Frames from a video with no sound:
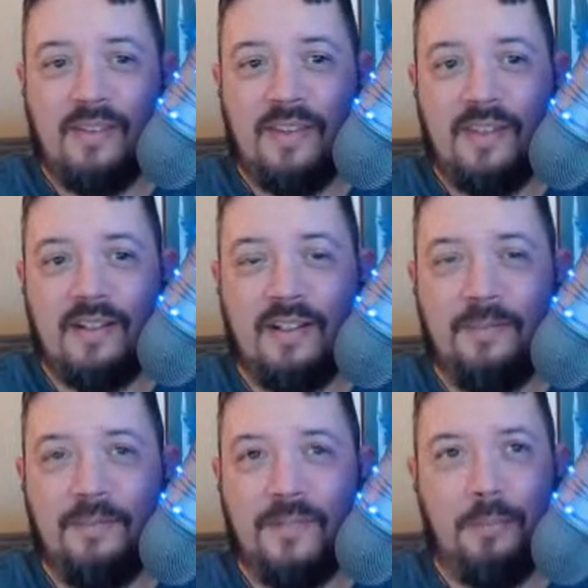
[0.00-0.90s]
The
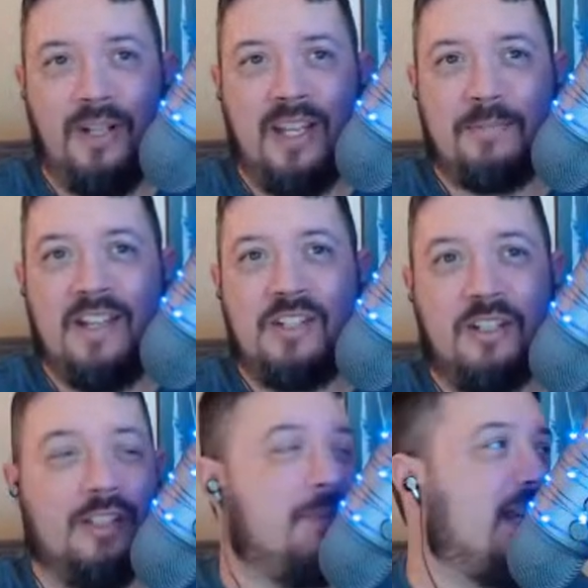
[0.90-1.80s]
Upper Deck, man, I used to
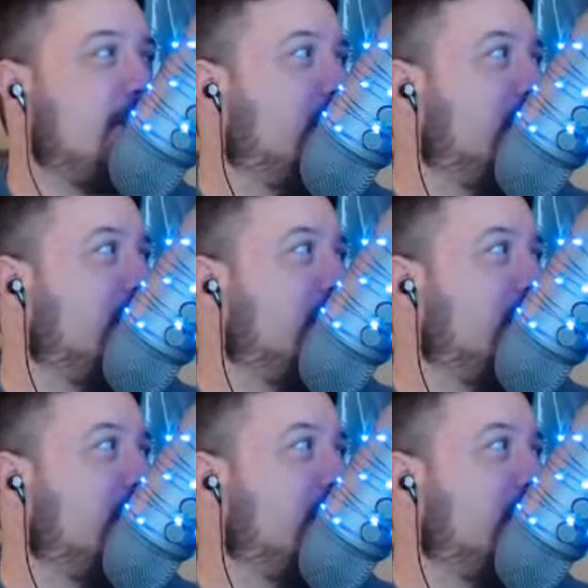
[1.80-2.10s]
collect baseball